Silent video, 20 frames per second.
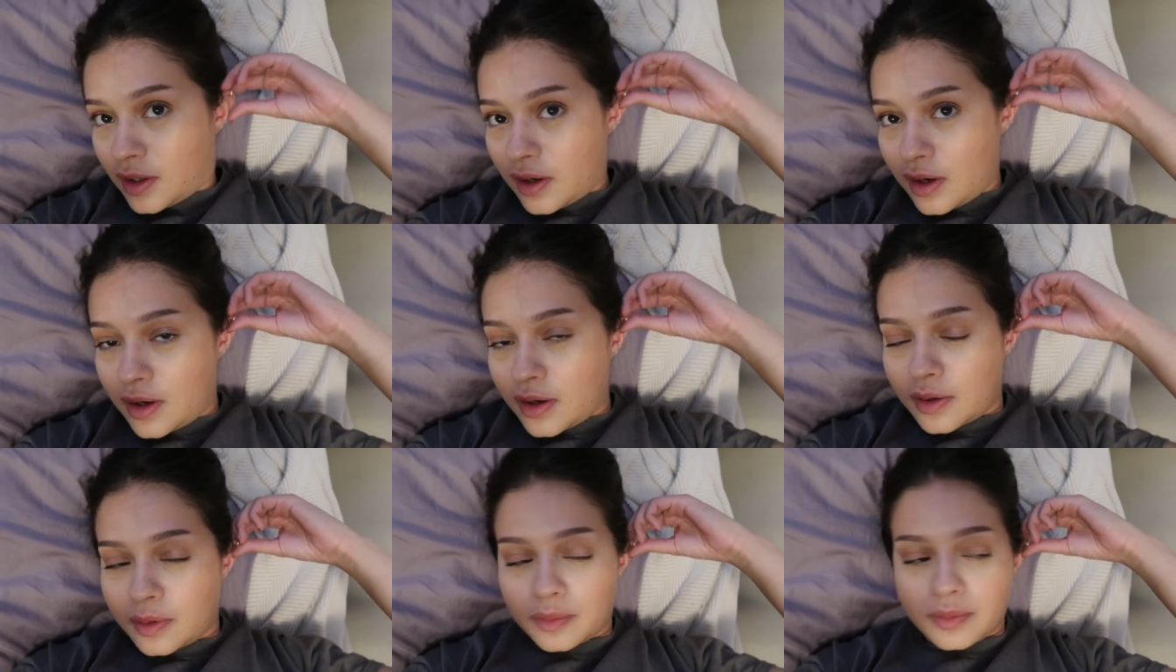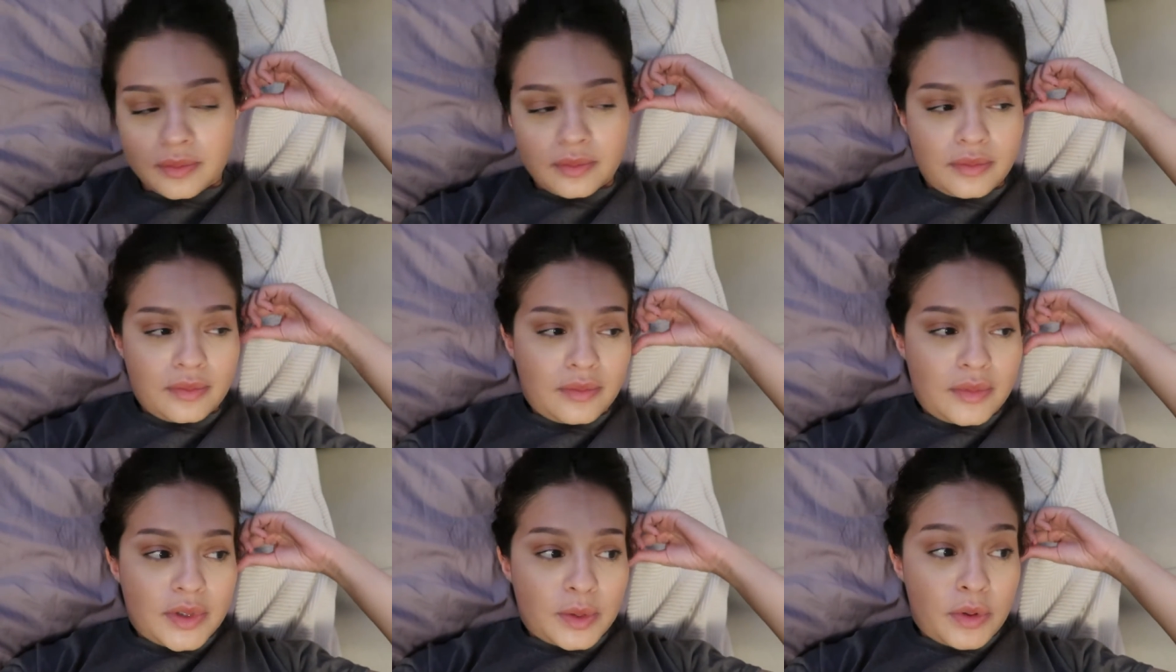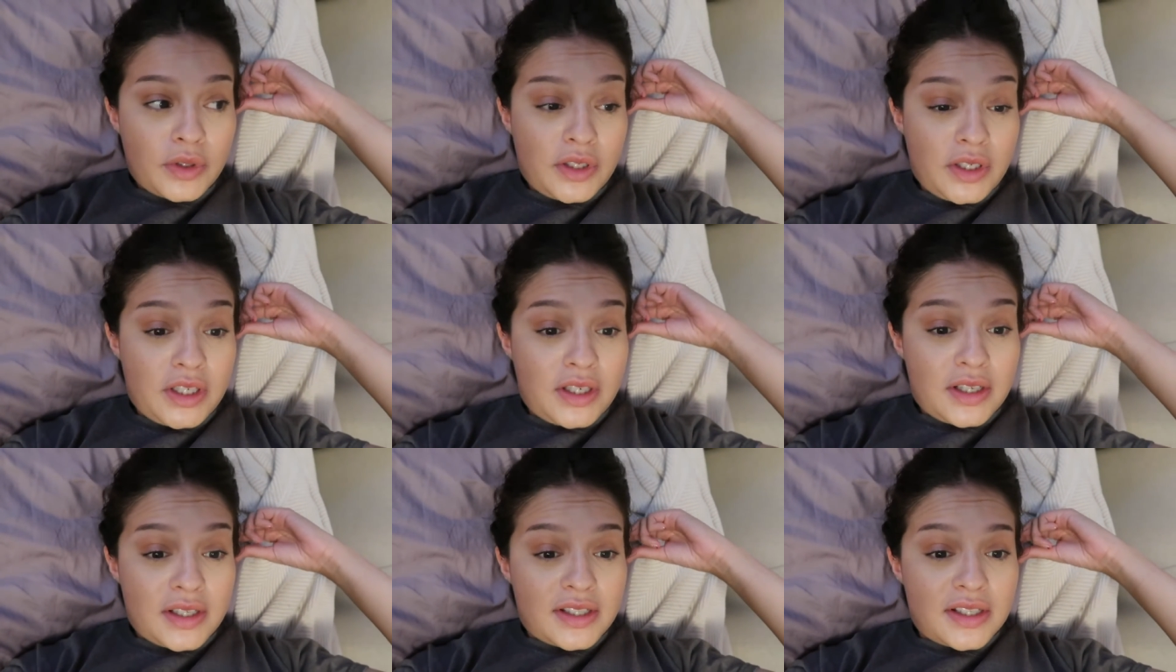um,
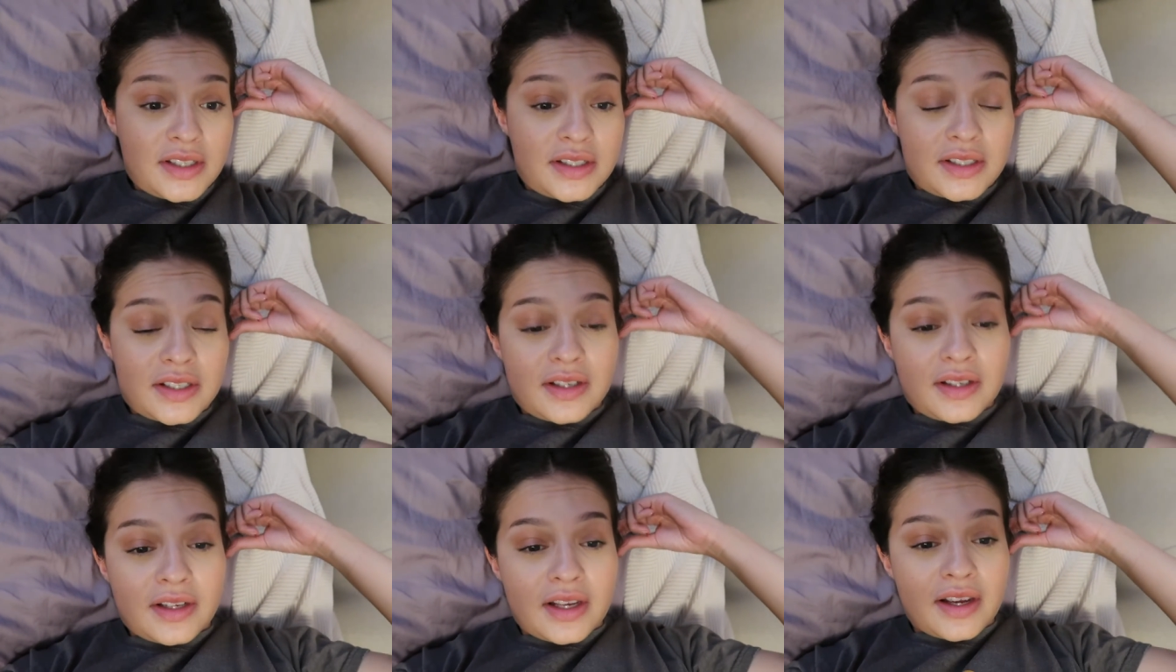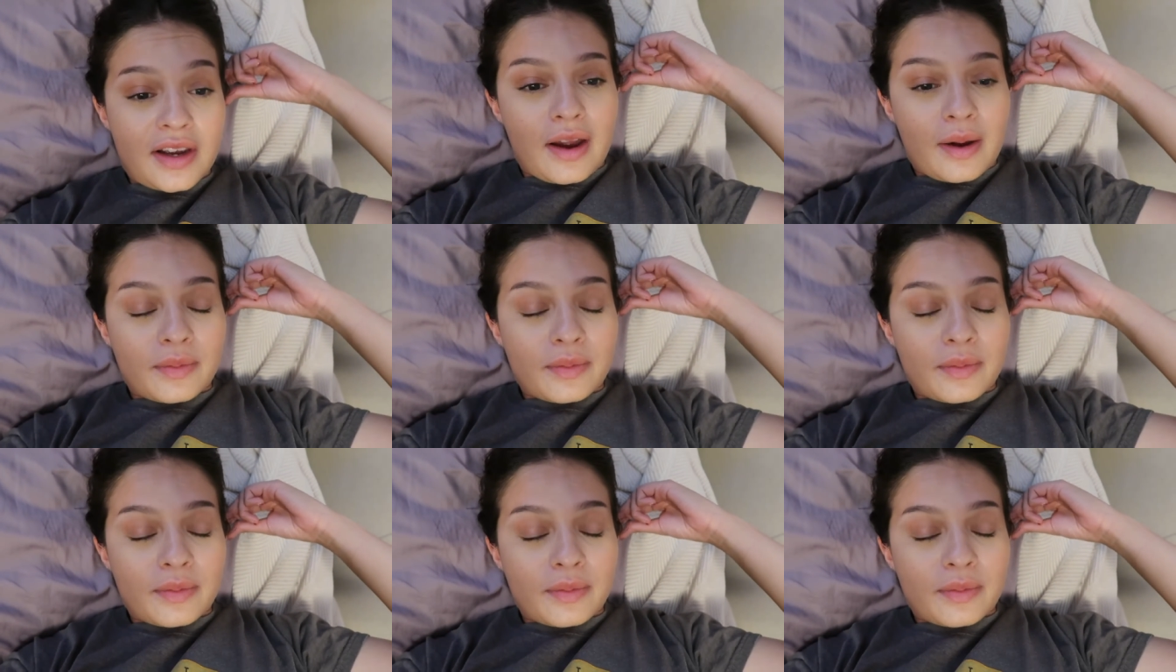especially consistently.